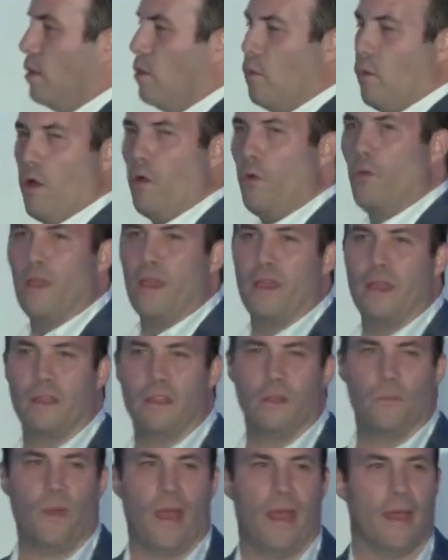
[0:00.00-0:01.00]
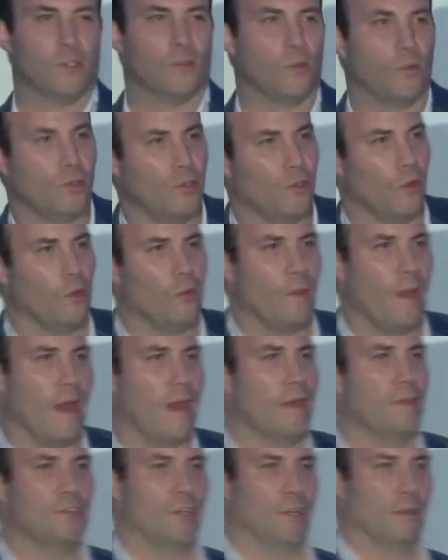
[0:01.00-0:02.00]
were we in the past with charter
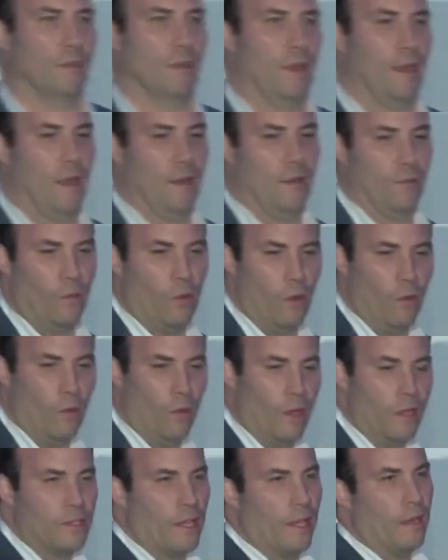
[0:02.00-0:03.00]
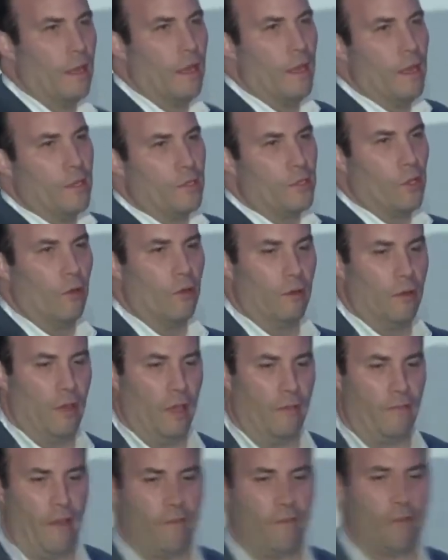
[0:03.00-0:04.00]
managing, and what was it? So
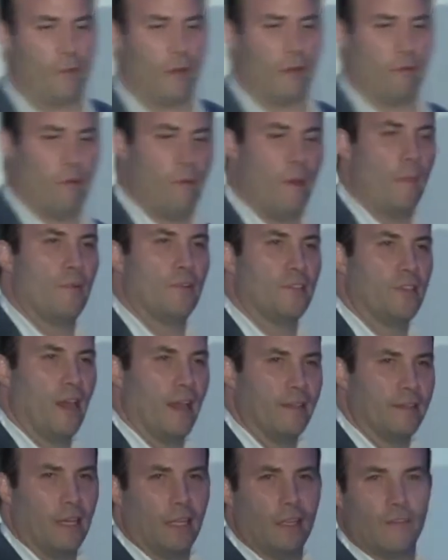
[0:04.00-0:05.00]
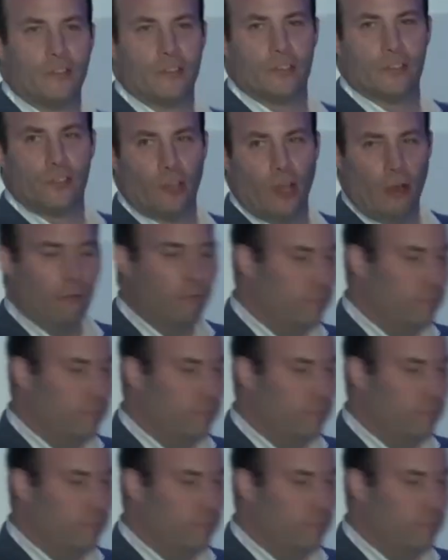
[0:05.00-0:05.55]
if everybody remembers that television show,